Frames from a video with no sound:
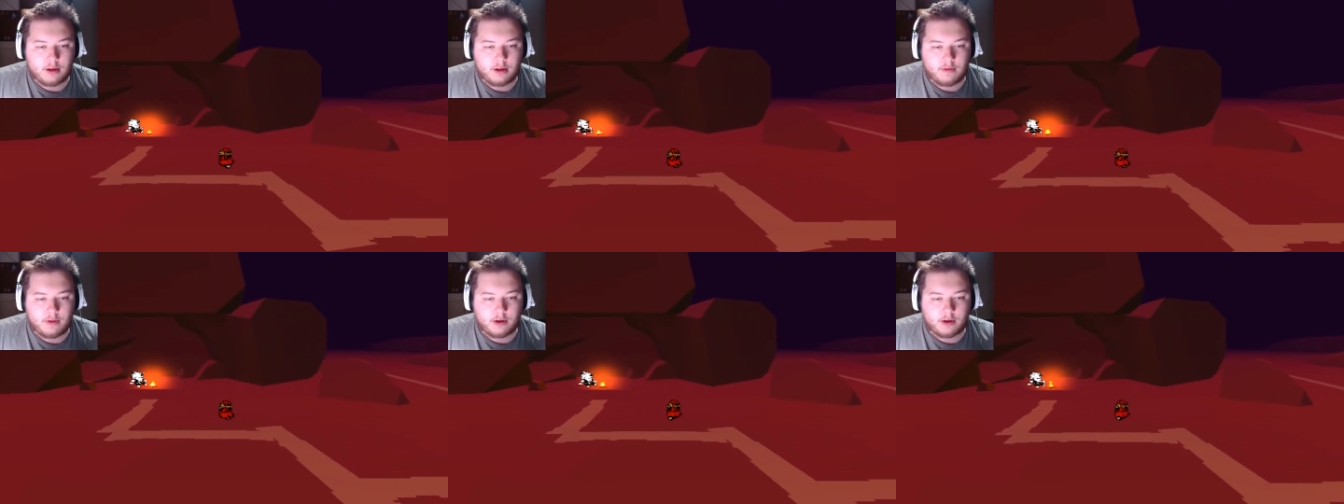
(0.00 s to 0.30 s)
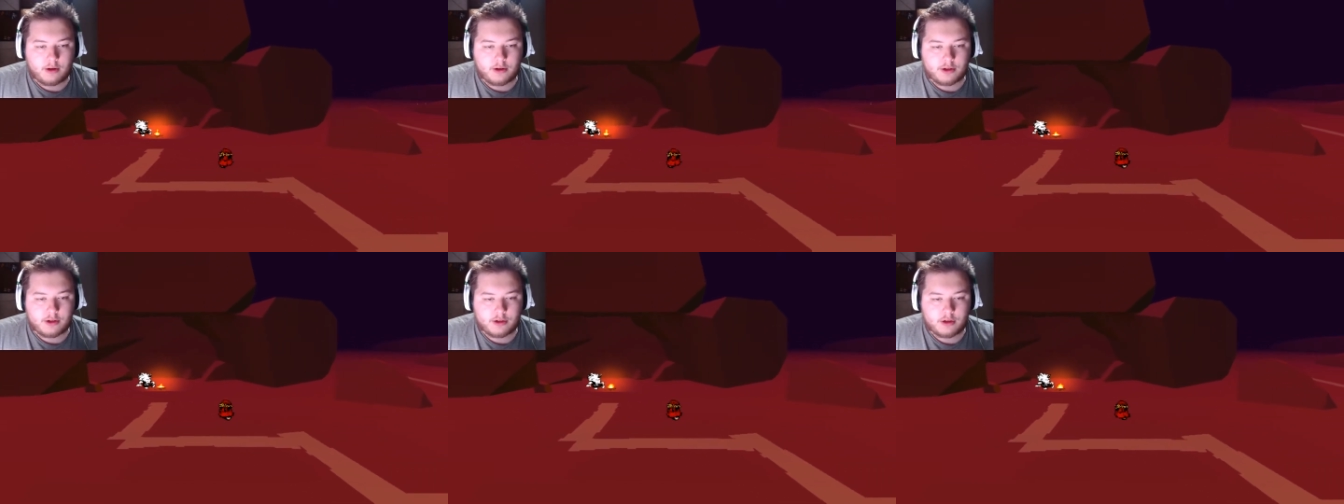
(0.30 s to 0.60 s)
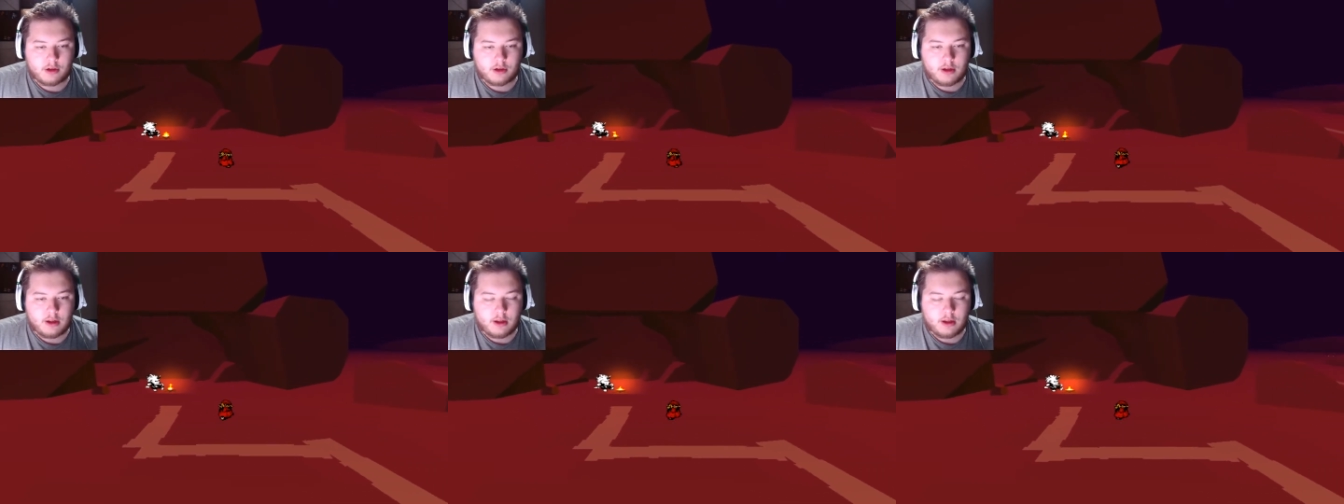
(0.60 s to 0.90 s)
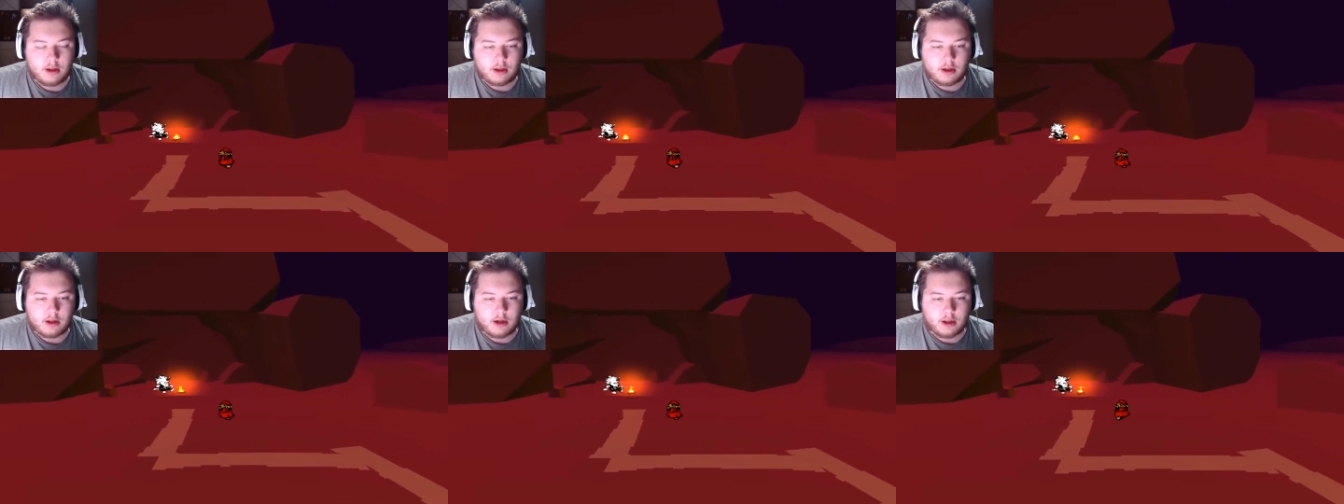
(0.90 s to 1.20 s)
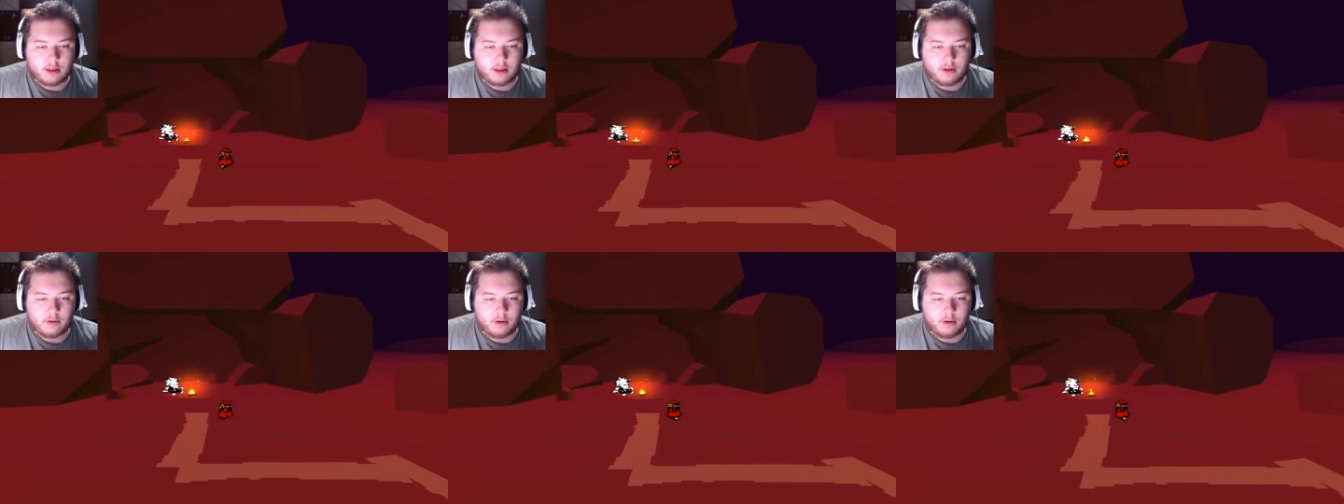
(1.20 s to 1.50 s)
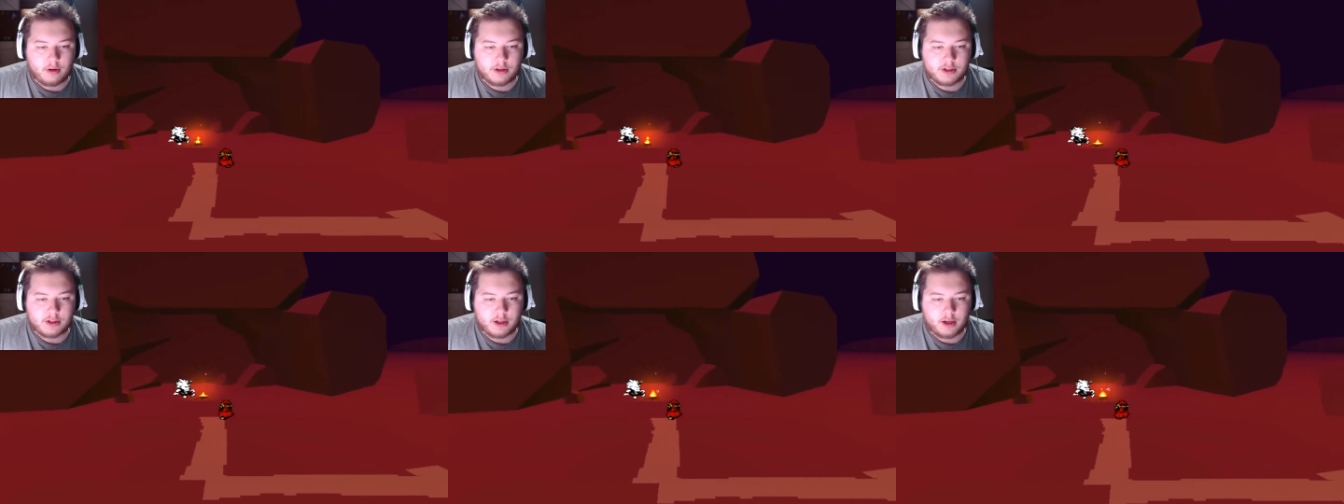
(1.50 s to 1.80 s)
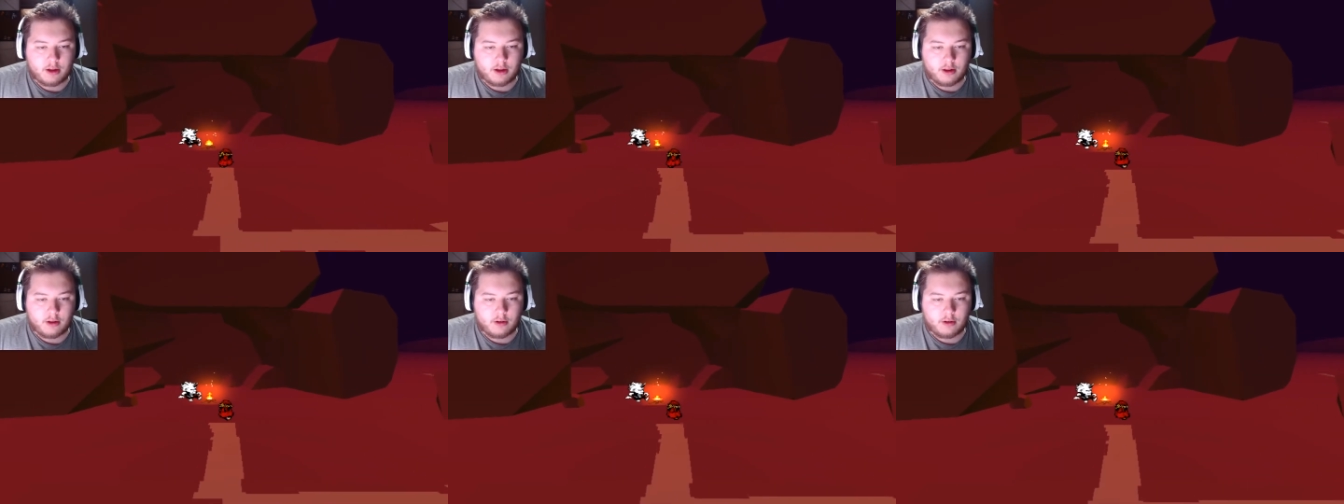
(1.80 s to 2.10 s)
You can just cut through it and say
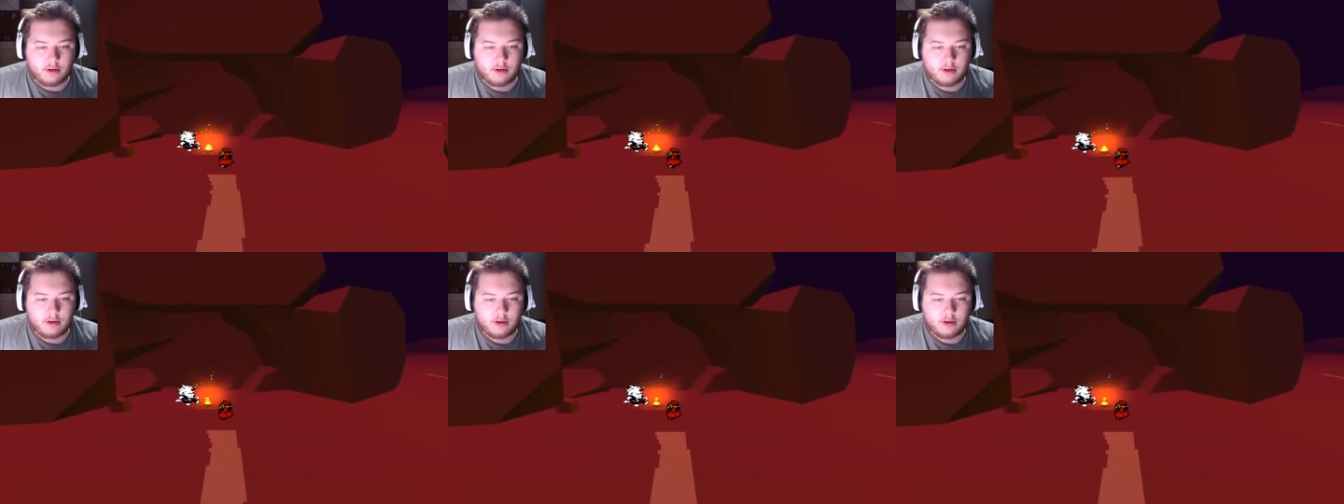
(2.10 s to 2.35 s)
hello.